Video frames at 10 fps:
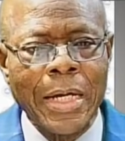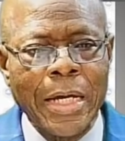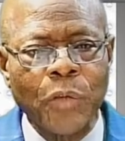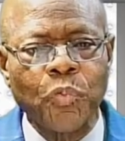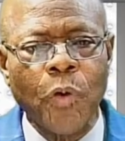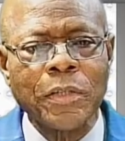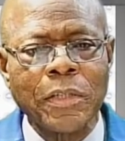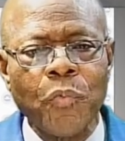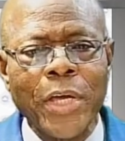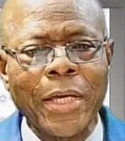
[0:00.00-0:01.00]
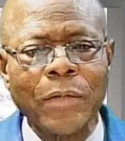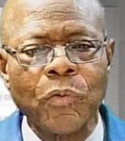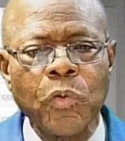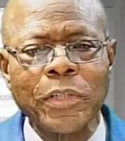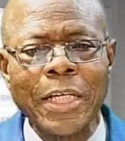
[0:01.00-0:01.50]
It was the wicked
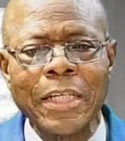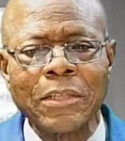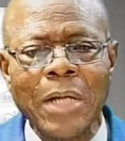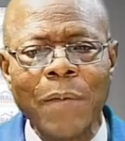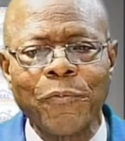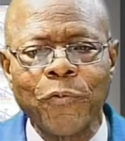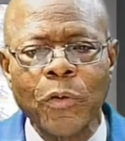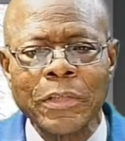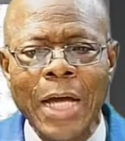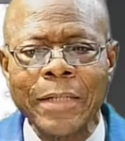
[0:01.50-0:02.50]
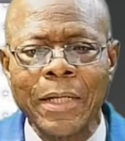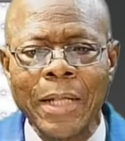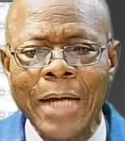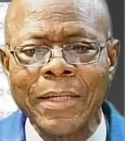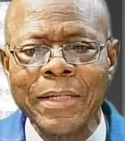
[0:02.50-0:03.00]
who set a trap for Daniel
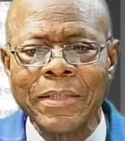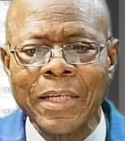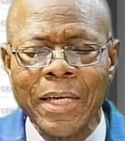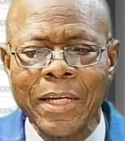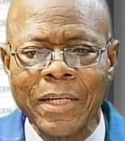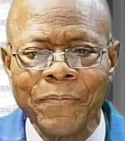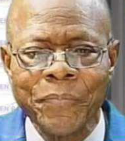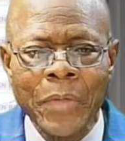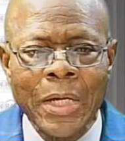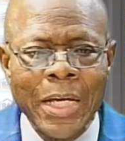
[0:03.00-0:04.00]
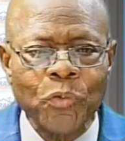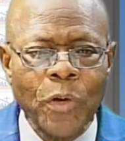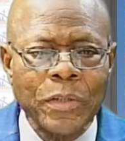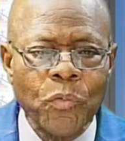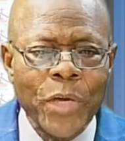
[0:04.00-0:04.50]
against the king. It
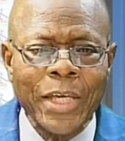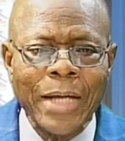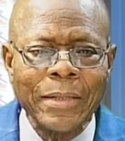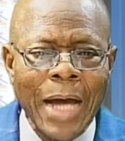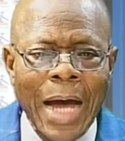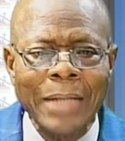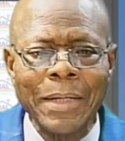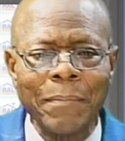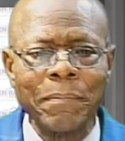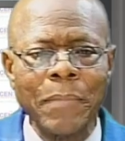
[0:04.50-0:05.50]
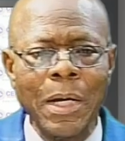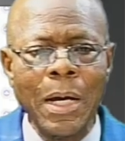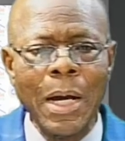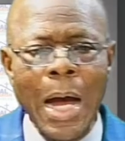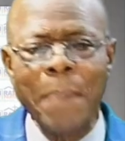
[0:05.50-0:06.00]
was the wicked
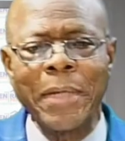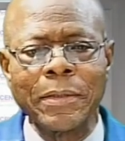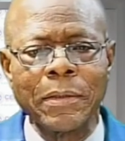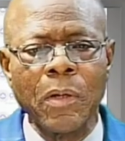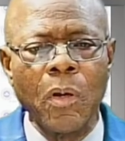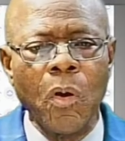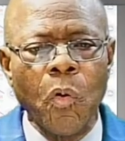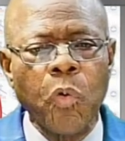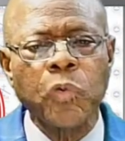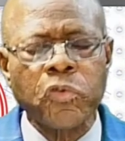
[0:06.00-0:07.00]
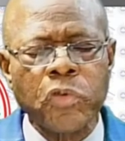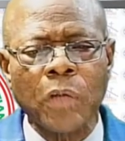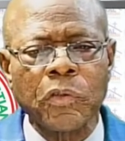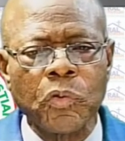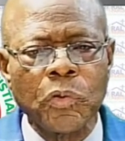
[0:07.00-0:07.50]
Haman, who
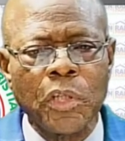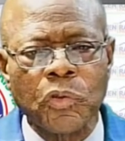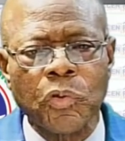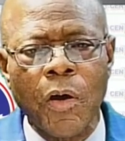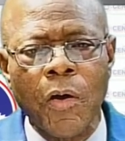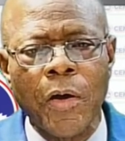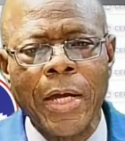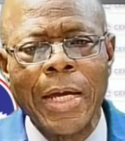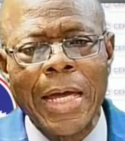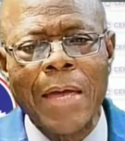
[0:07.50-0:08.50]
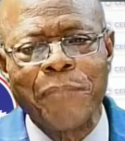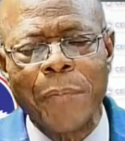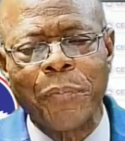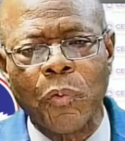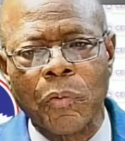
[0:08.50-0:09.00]
sought to destroy the
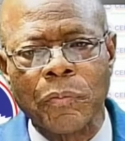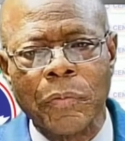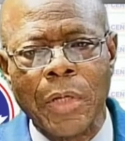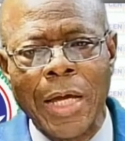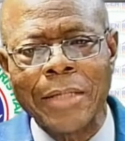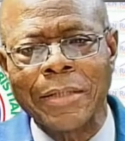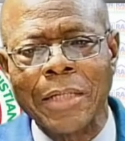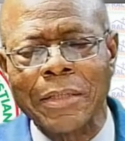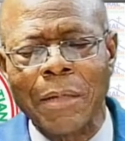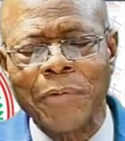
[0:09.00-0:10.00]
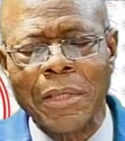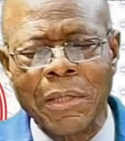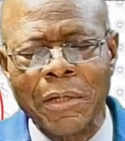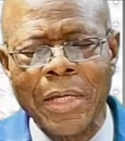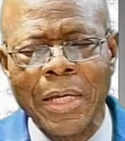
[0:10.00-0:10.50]
people. Esther chapter
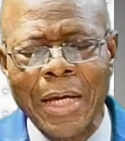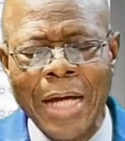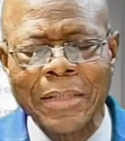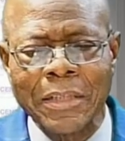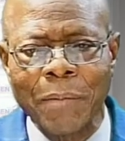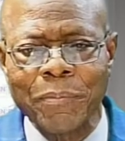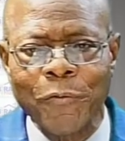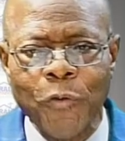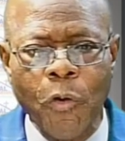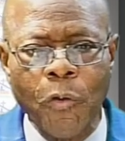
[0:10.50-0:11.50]
3 and chapter 4.